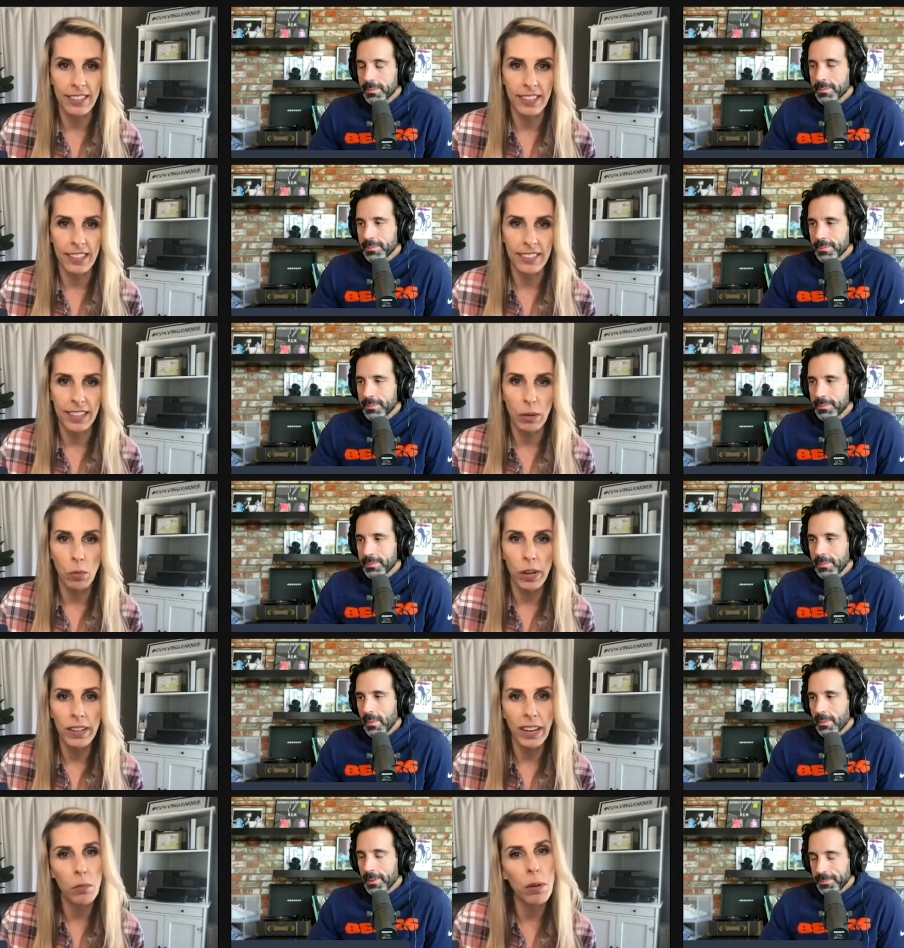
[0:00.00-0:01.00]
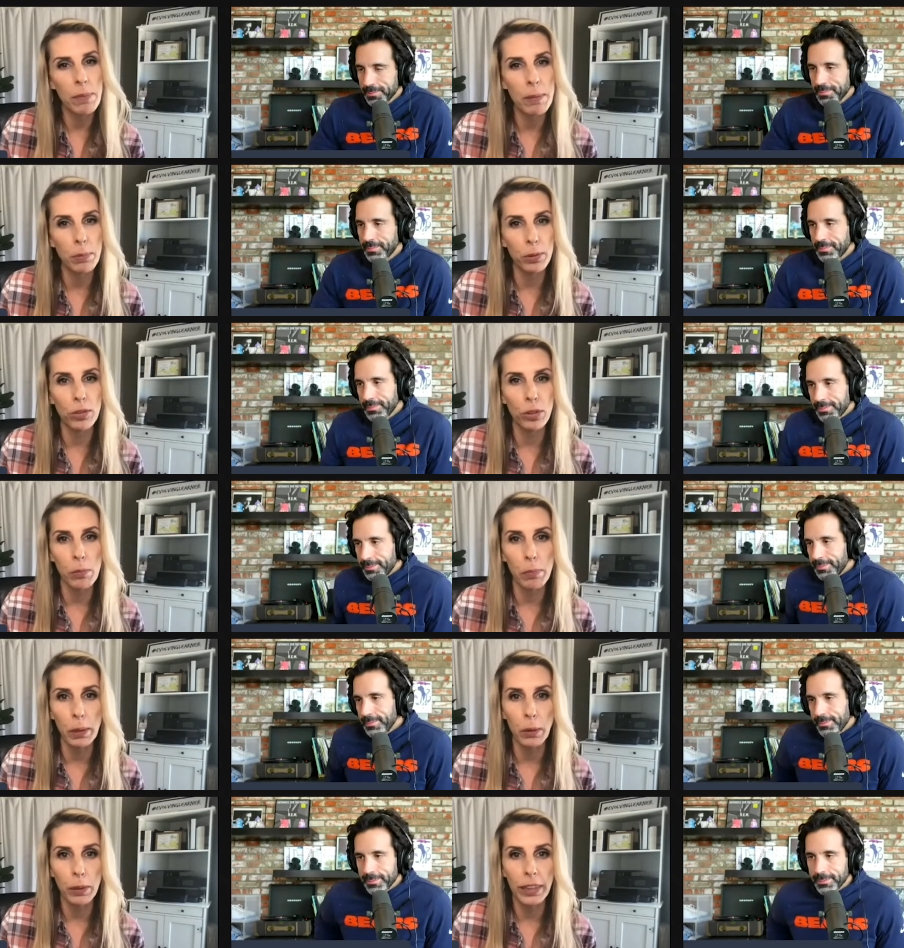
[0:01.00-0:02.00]
Speaker 1: this. I want I want people to know
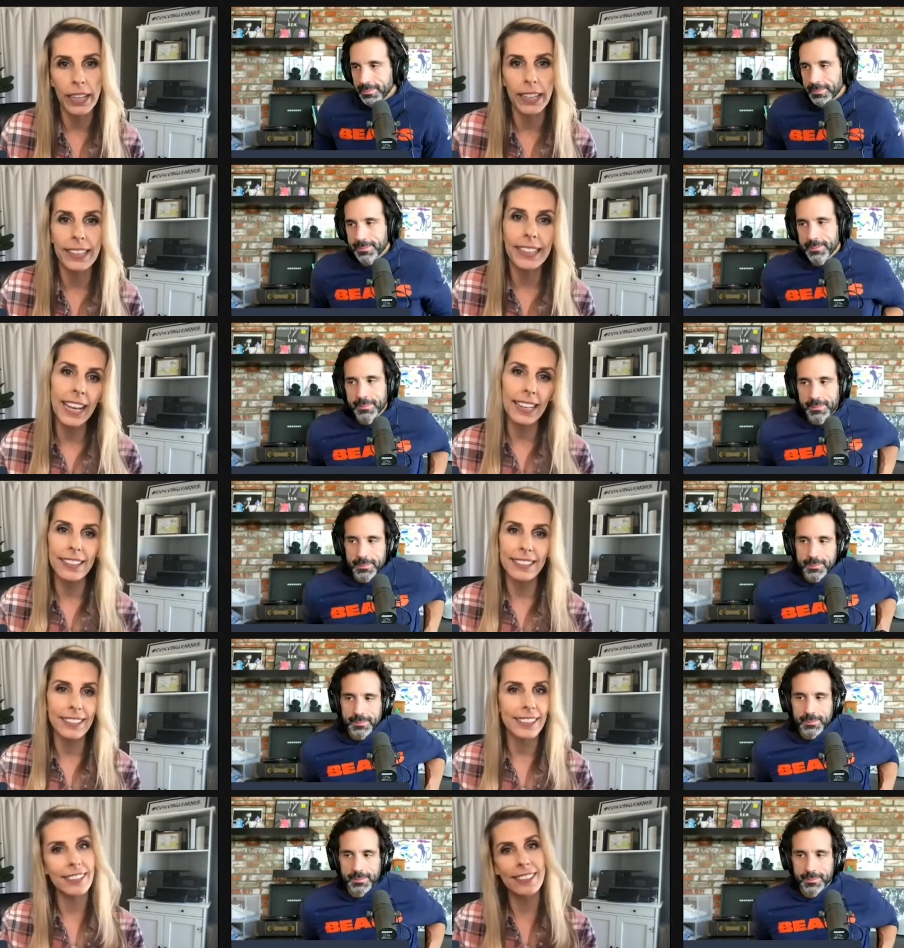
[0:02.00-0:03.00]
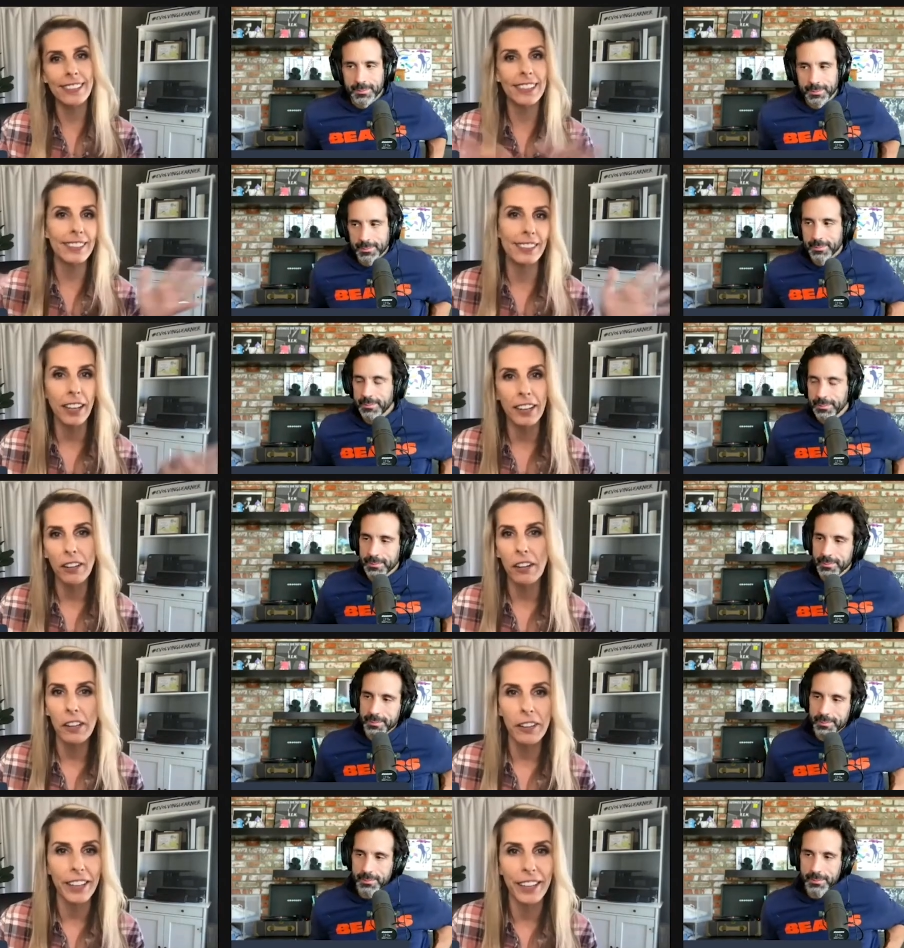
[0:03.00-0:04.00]
both. Like yes, it's it's not
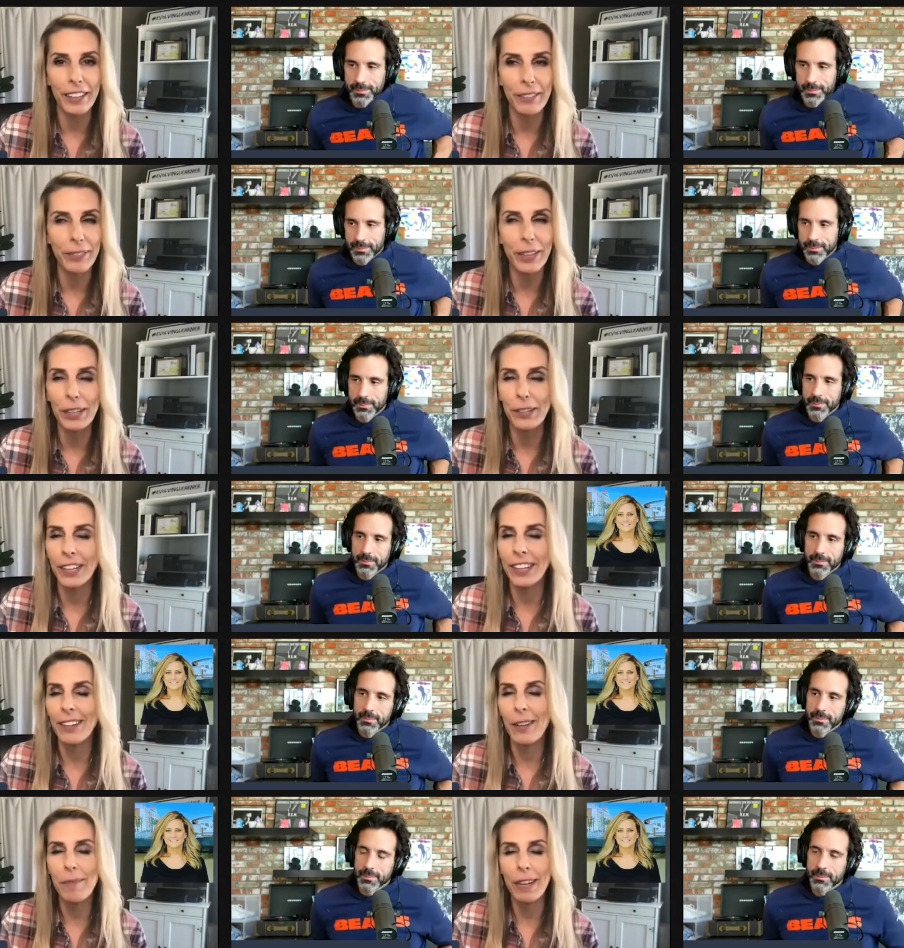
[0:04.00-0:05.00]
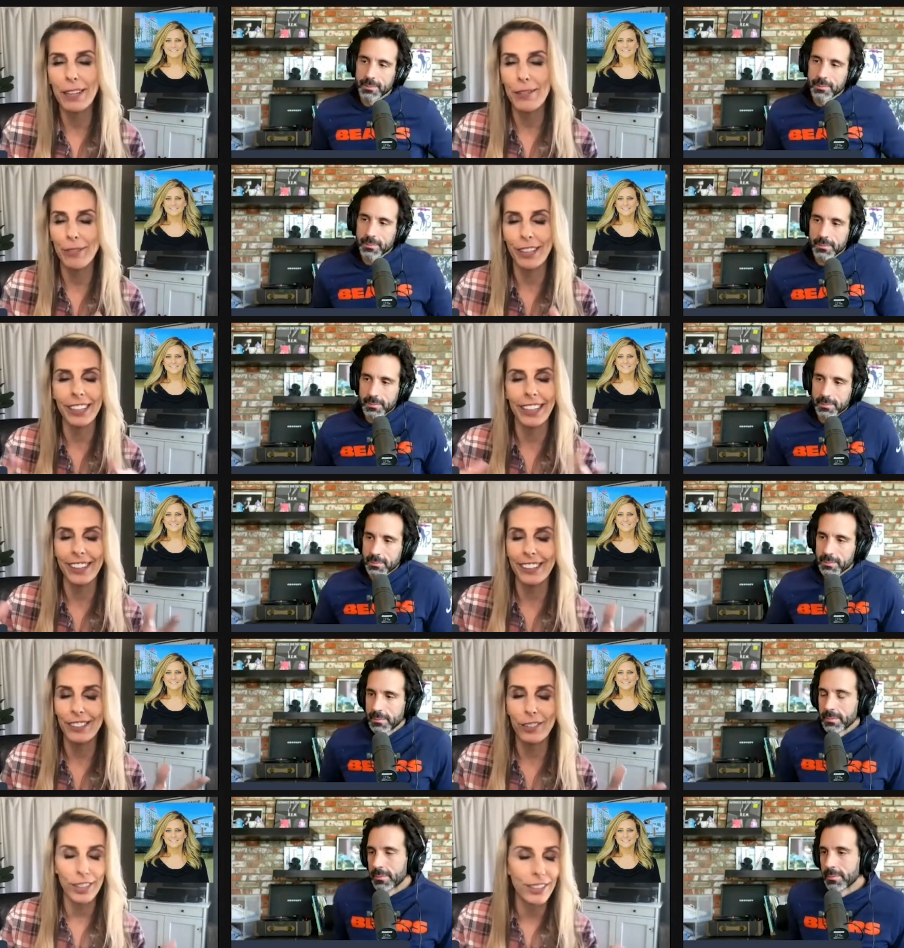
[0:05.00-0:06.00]
all um you know and Mandy Froehlich like
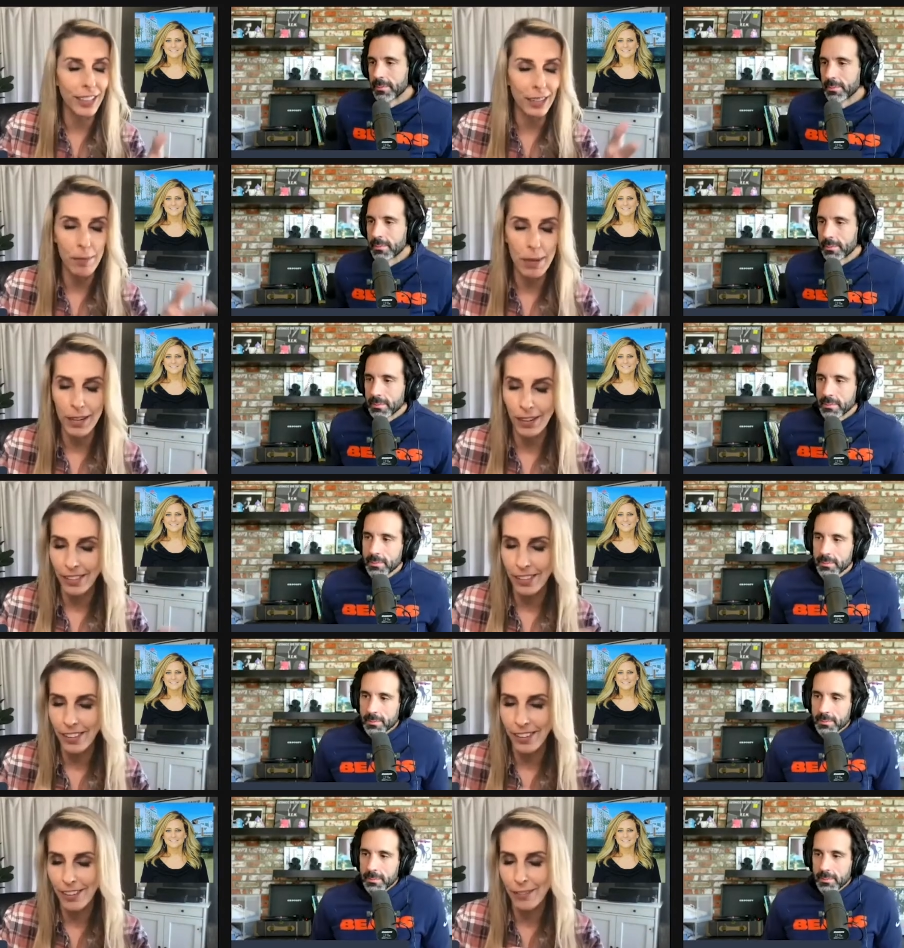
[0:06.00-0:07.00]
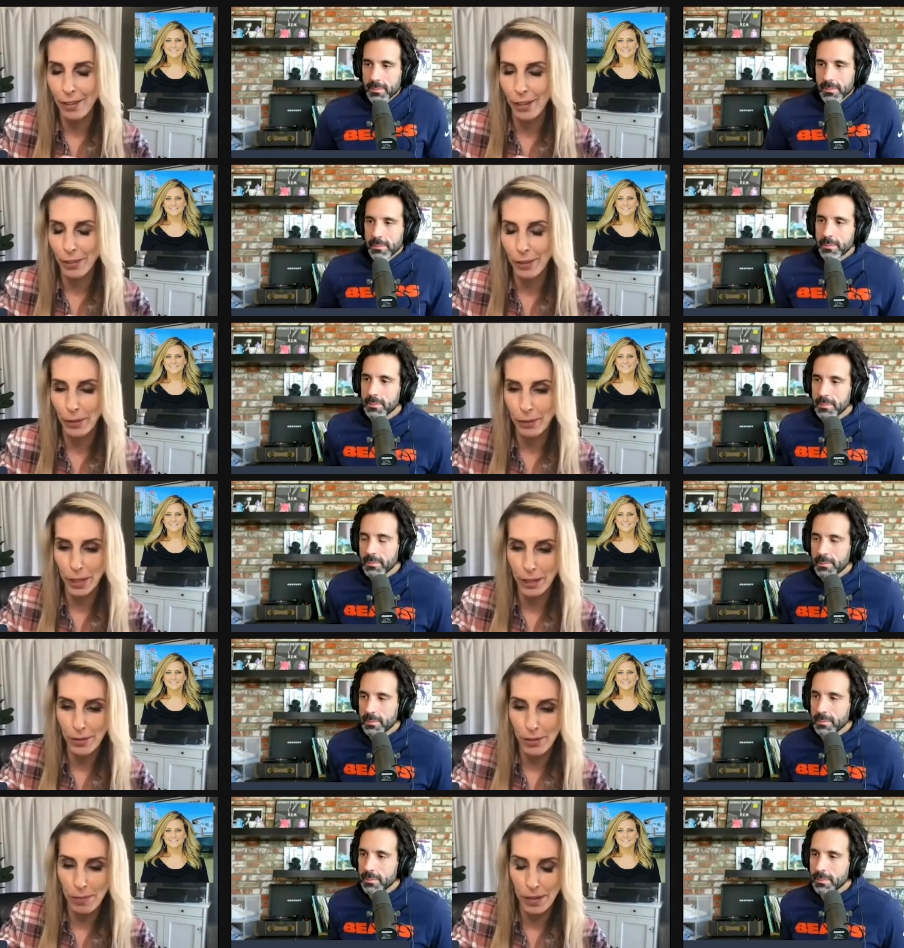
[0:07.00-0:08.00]
she's going to be on the Evolving with
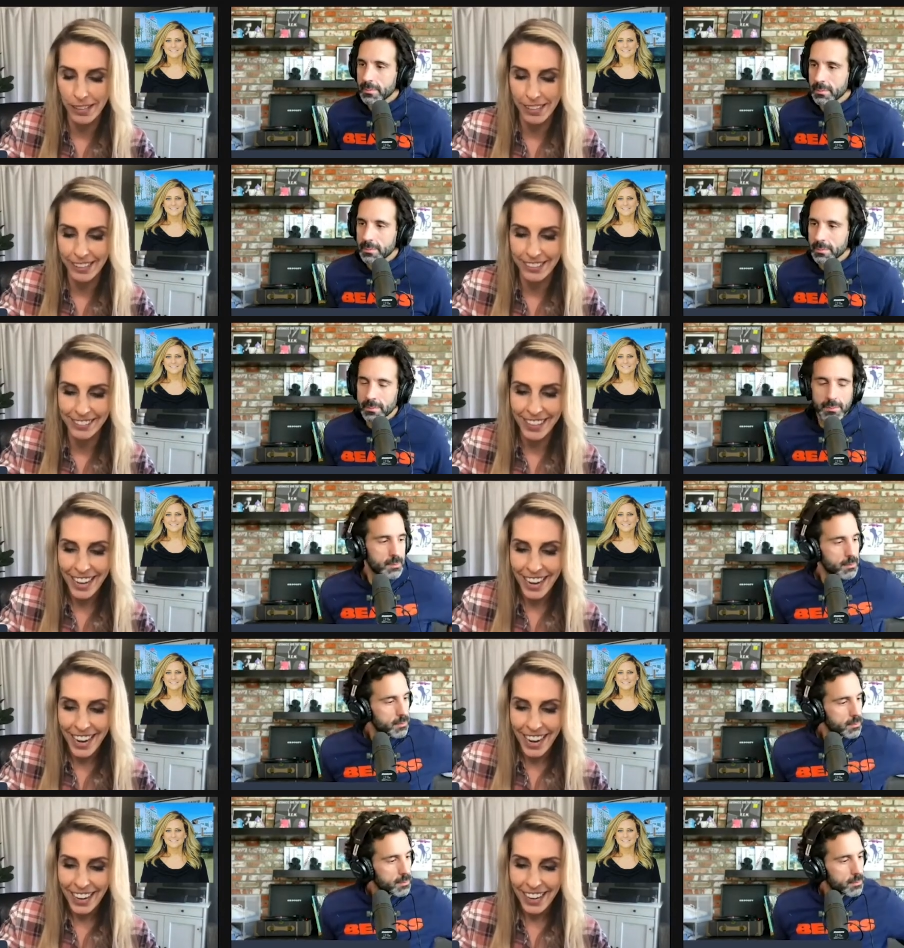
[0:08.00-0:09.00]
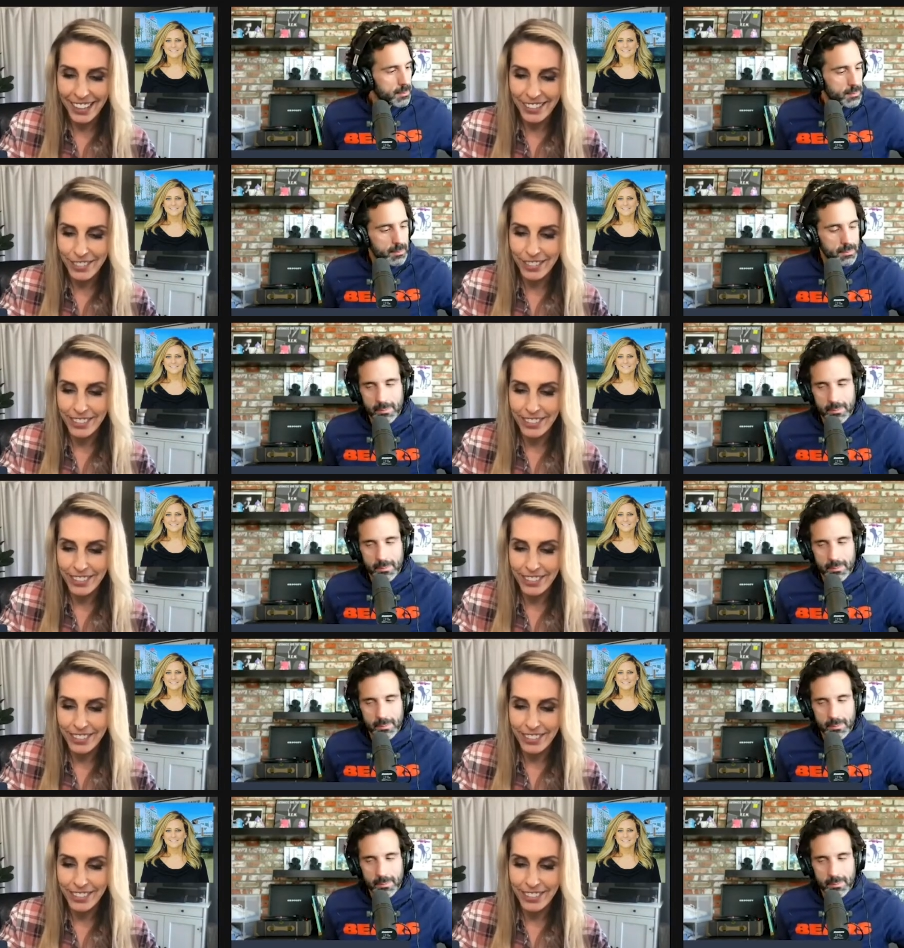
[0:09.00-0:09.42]
Gratitude podcast and she's